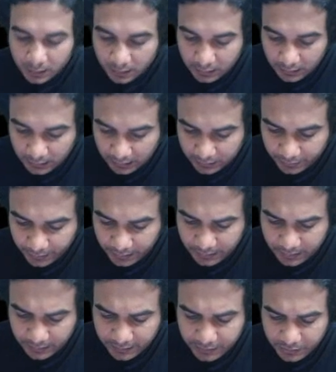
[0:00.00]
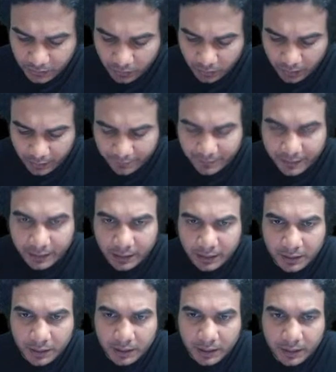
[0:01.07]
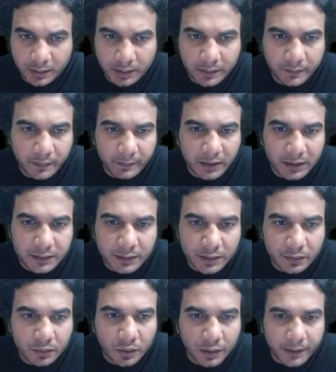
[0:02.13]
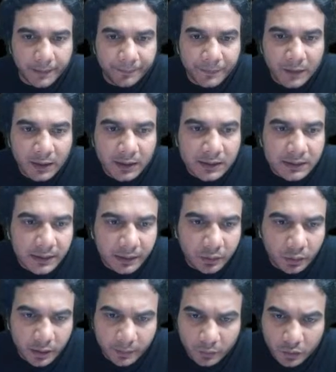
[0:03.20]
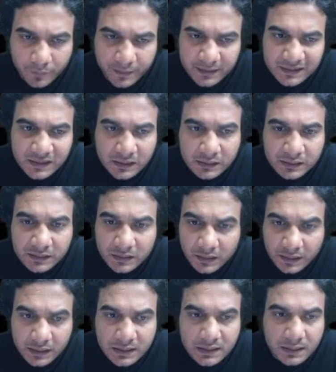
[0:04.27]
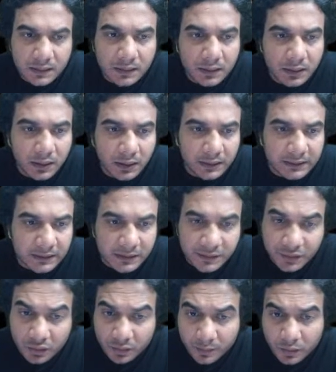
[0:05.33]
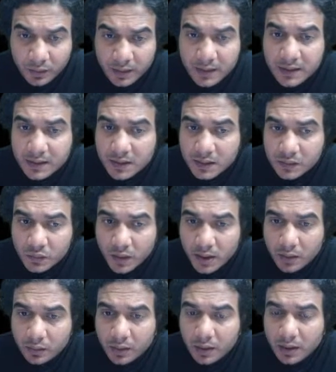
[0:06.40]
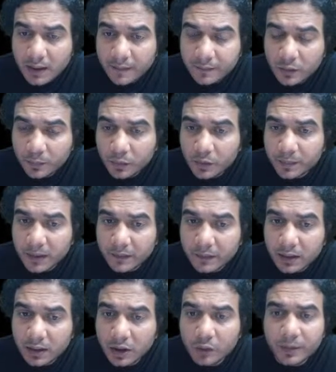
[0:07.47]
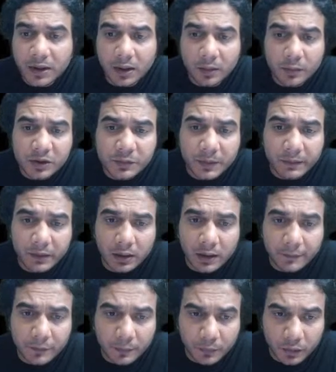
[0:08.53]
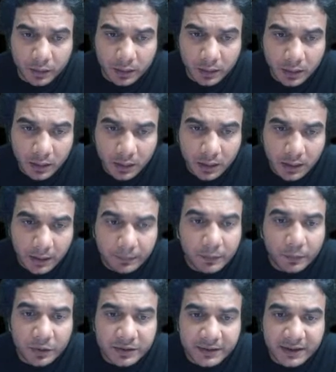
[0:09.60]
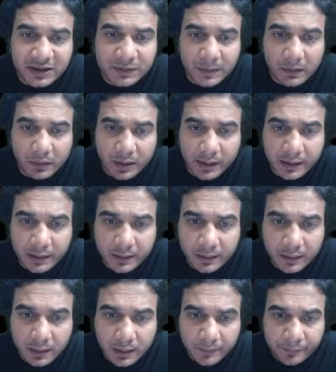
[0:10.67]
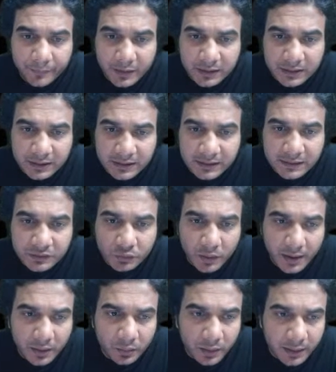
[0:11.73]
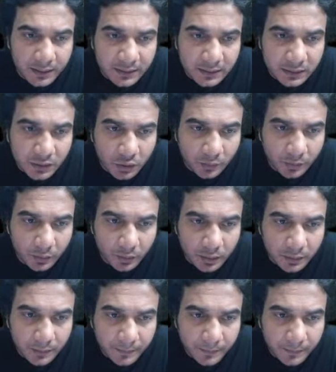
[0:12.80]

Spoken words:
So the answer is 2. Okay, finally you're giving me answer 2. Okay. See, to remove this surds, this is cube root and this is square root, you'll have to put power. How much power you'll have to put? You have to put 6 power, right? Because this is square root and this is cube root.